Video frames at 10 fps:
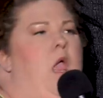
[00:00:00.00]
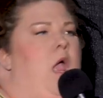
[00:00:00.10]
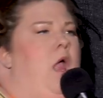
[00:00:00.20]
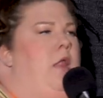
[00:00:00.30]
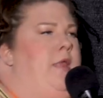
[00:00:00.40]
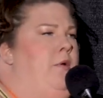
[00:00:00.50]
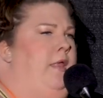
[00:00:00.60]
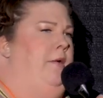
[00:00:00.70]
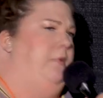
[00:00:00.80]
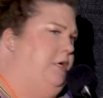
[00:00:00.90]
And they were
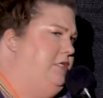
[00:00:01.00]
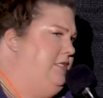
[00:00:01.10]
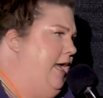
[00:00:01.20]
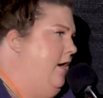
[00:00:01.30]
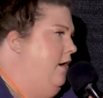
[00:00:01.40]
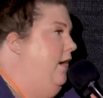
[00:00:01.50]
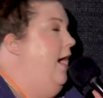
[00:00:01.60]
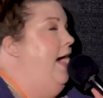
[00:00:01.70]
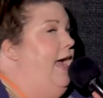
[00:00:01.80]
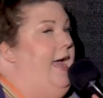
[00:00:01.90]
like, we're scared.
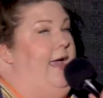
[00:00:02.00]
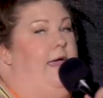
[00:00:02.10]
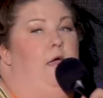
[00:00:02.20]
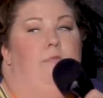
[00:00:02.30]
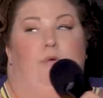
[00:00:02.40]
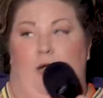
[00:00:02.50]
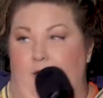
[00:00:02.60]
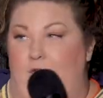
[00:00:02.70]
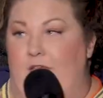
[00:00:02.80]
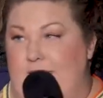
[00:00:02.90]
I
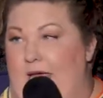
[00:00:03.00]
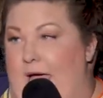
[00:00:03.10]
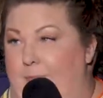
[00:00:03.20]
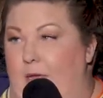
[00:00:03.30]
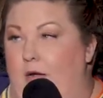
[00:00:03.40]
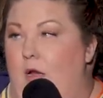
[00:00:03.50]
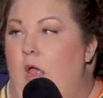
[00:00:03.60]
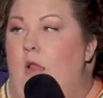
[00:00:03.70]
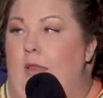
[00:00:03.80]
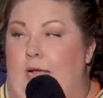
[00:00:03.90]
pray for this to happen
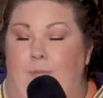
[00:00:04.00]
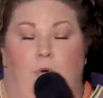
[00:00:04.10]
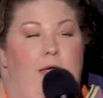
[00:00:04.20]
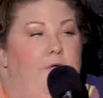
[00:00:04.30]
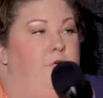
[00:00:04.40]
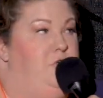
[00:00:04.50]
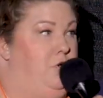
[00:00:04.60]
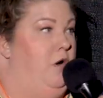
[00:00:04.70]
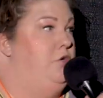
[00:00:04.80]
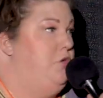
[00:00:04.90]
like I pray for
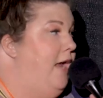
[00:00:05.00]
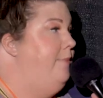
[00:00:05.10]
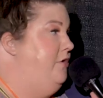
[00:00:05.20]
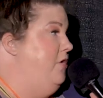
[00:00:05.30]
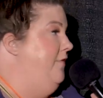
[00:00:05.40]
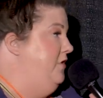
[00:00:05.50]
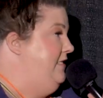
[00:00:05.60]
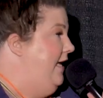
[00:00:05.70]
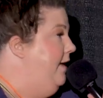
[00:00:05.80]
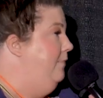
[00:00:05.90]
drunk TriMet drivers
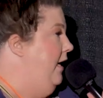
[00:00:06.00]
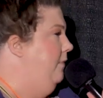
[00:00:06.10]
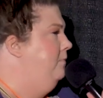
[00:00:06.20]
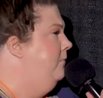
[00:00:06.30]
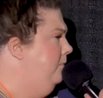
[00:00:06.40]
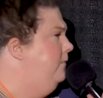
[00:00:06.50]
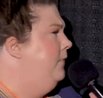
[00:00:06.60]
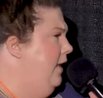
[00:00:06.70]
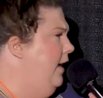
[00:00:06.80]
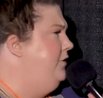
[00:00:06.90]
to hit me.
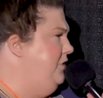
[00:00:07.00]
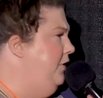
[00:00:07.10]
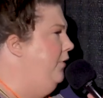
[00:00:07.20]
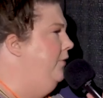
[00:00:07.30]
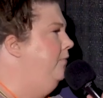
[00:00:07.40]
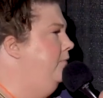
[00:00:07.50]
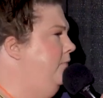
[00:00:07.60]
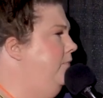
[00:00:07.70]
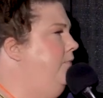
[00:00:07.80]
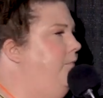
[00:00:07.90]
I do.
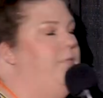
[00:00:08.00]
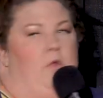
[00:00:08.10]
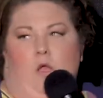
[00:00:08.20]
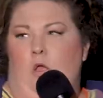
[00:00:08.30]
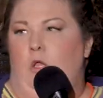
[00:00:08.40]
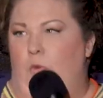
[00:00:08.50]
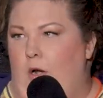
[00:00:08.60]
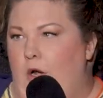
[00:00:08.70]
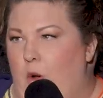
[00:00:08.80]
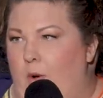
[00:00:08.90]
You
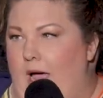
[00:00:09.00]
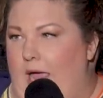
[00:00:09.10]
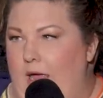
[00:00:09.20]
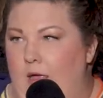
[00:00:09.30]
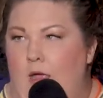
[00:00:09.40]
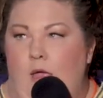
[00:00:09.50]
want to know why?